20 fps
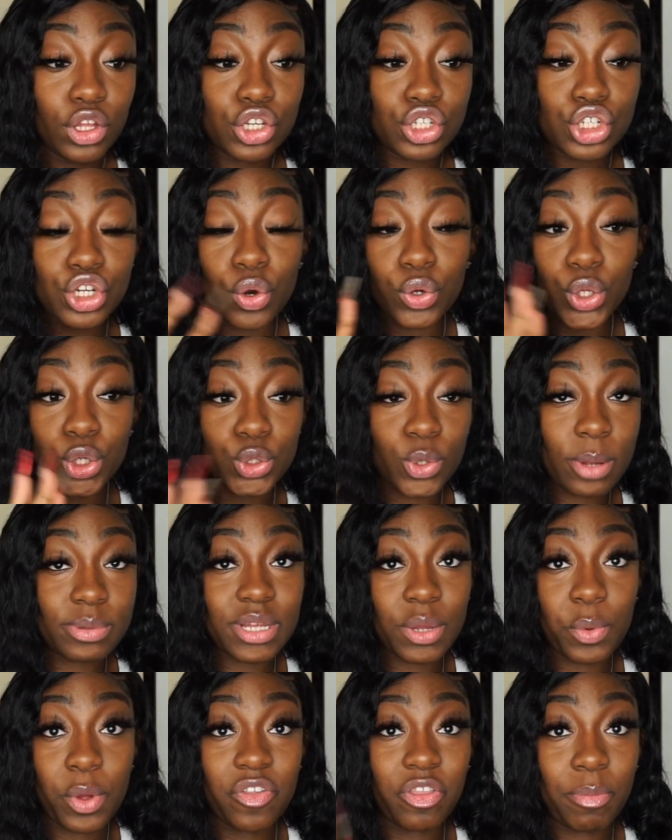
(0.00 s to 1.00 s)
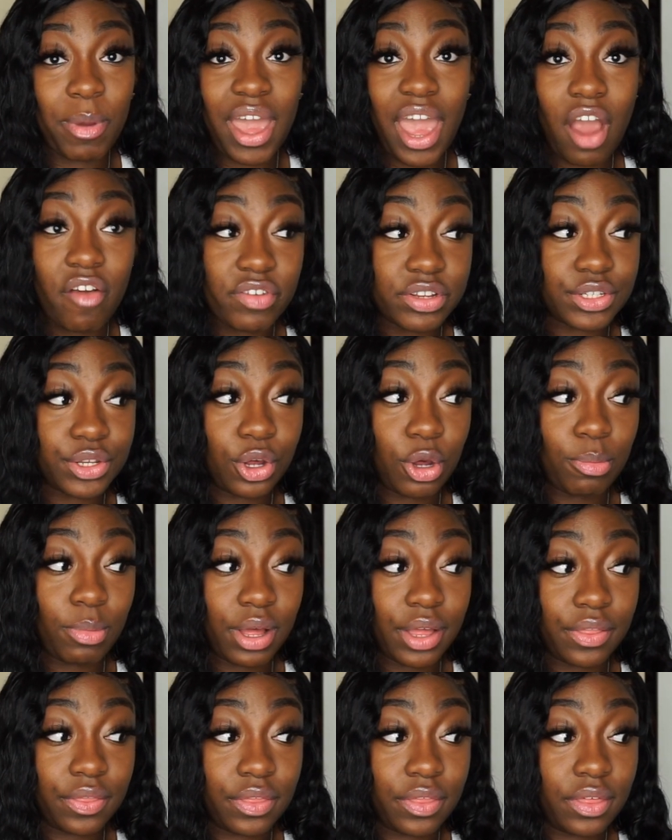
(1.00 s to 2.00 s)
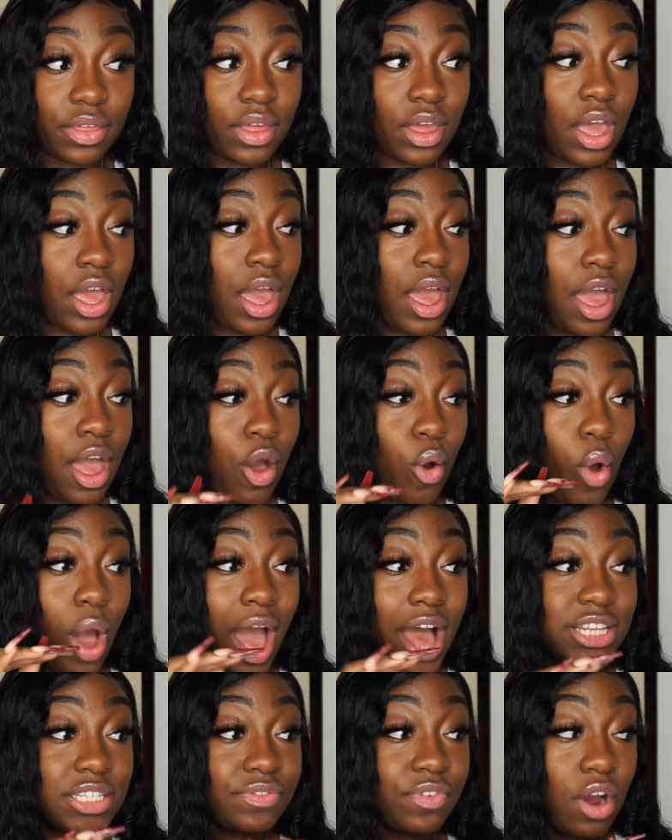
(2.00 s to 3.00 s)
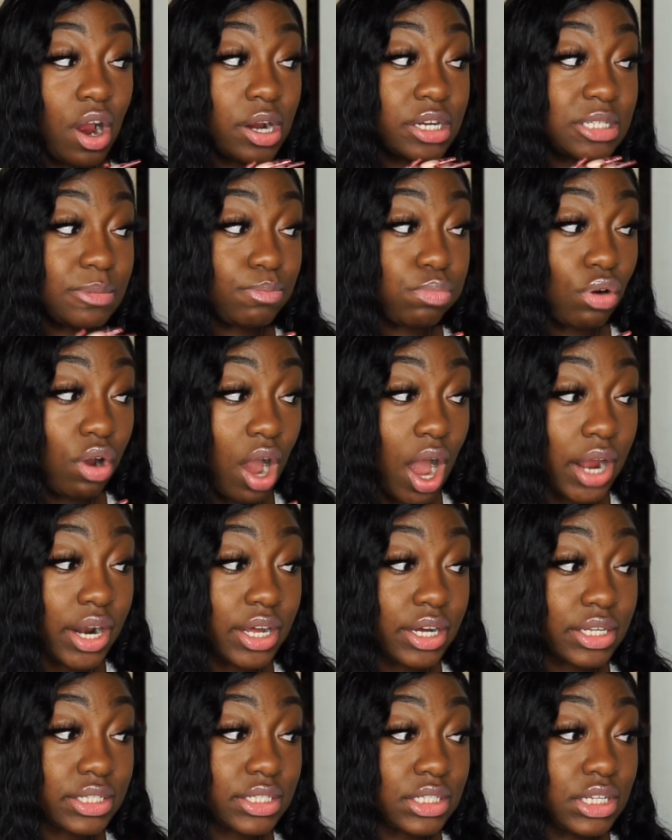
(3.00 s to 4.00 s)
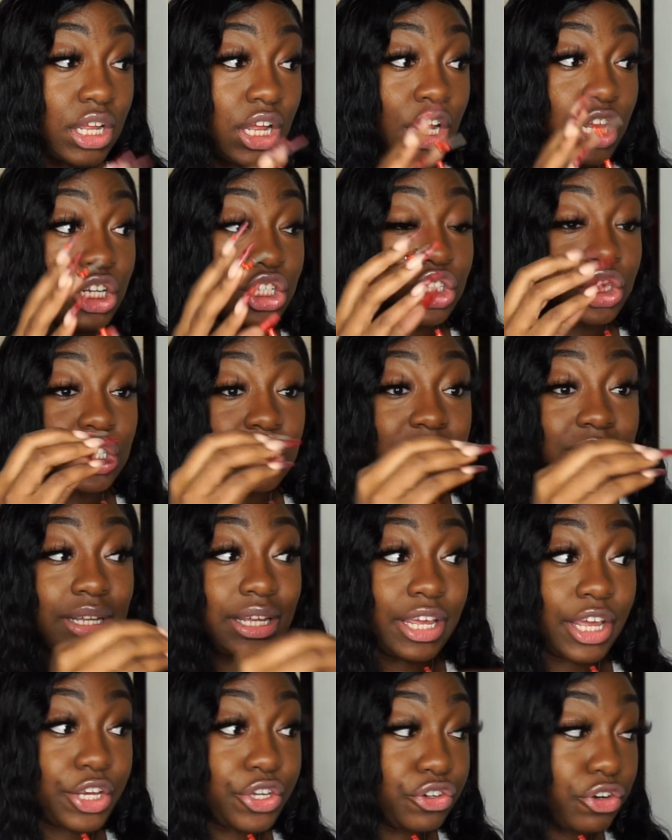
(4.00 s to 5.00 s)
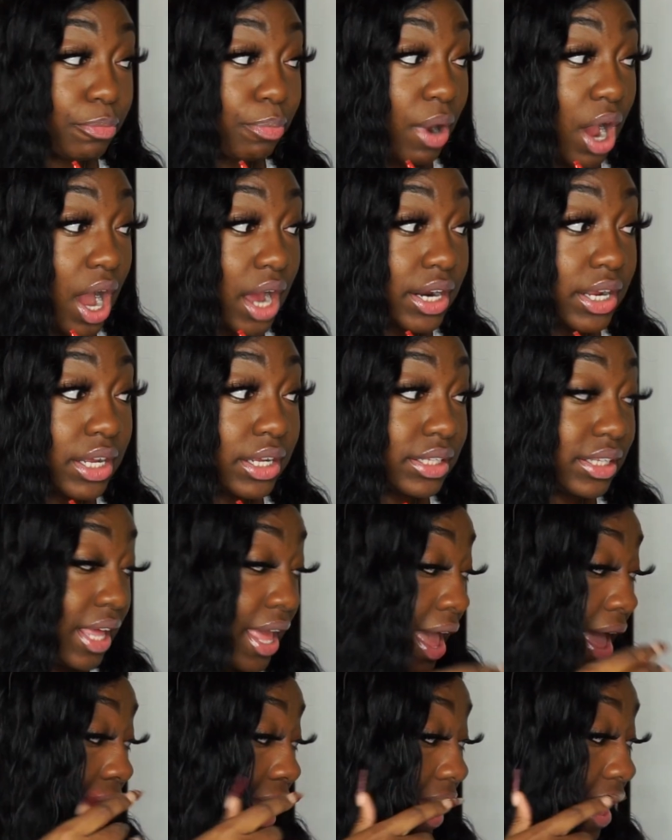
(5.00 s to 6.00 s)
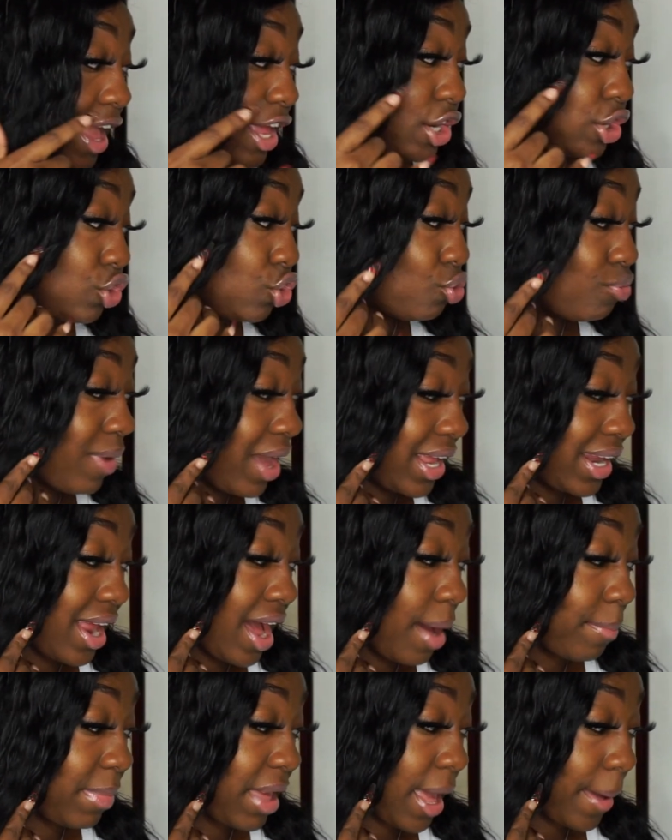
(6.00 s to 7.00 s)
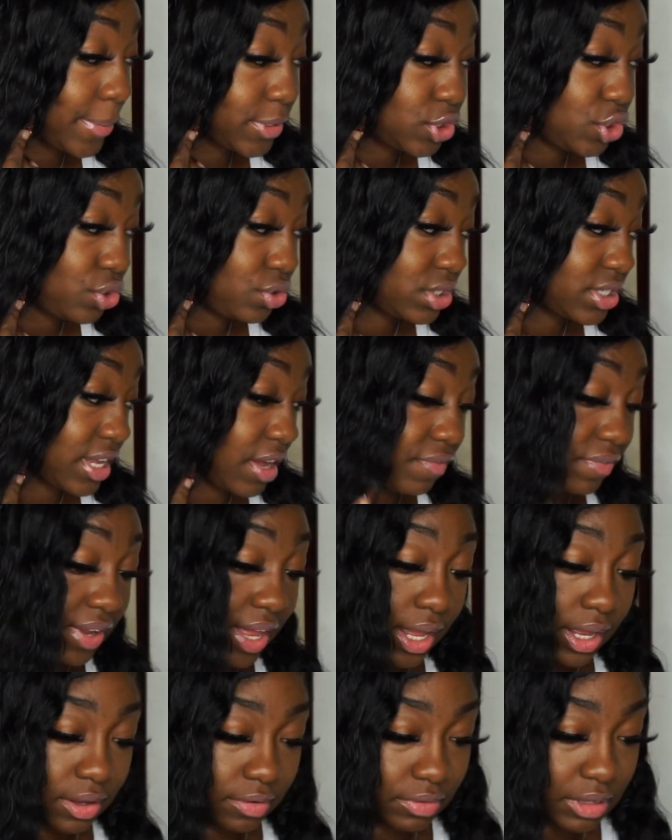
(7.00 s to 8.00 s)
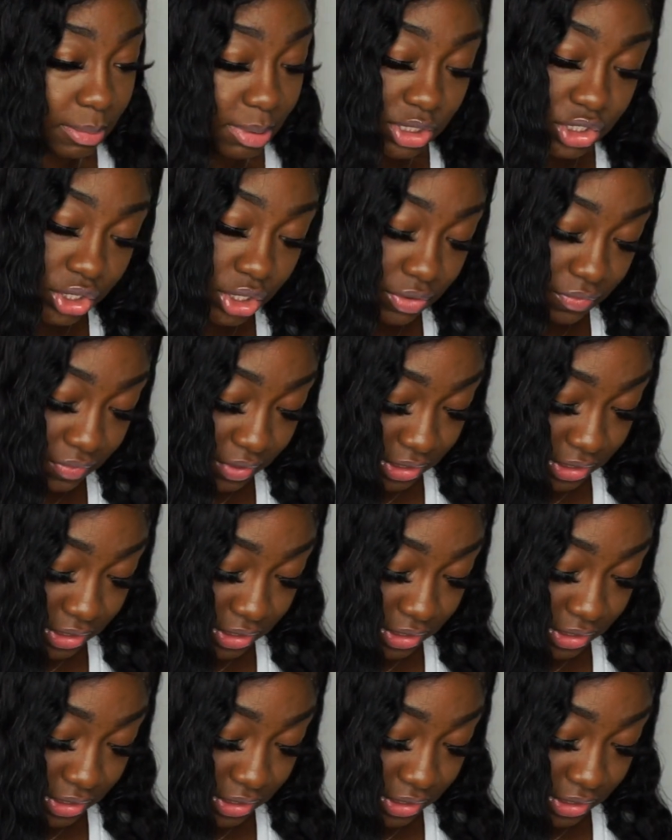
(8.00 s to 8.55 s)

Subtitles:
don't use a website we have to pay every single month. As far as products, just get your product, and you may not be able to do stuff like, let me show you for